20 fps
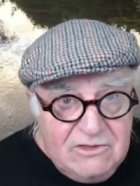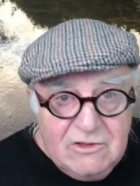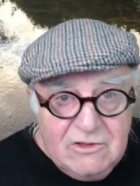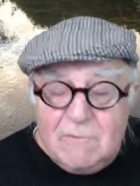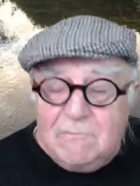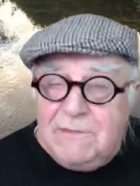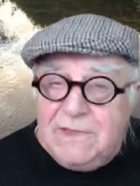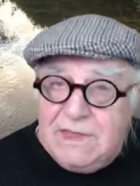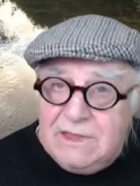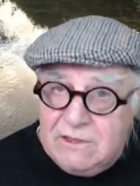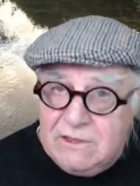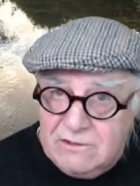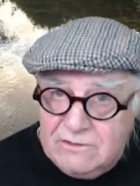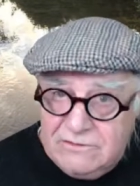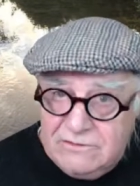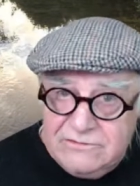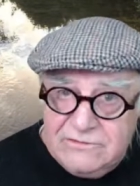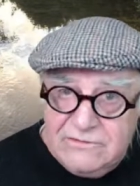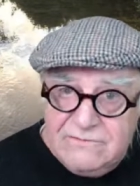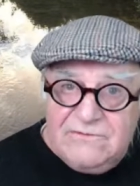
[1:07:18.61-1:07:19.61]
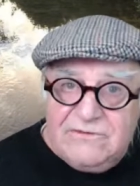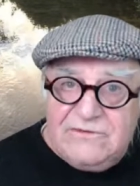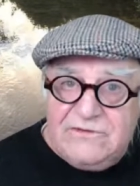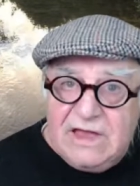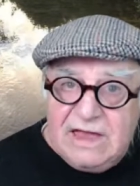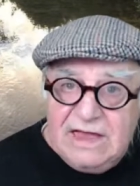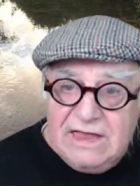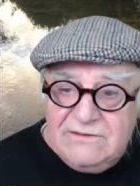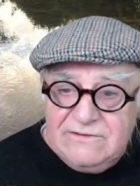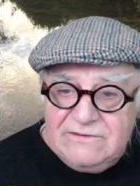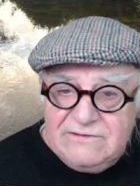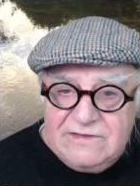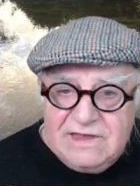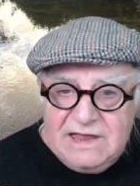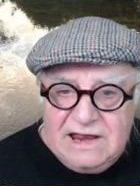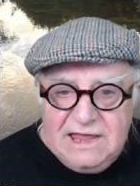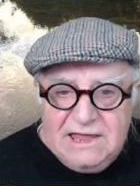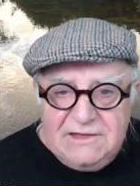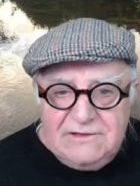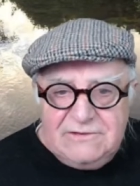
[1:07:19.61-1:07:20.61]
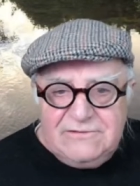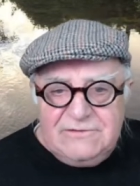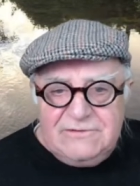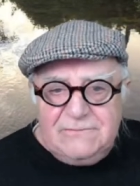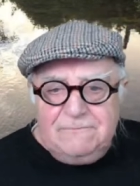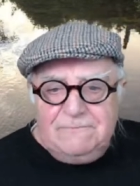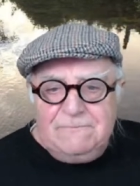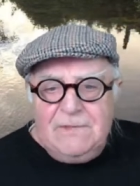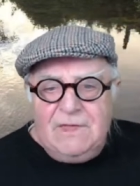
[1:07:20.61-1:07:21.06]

not because of science telling us.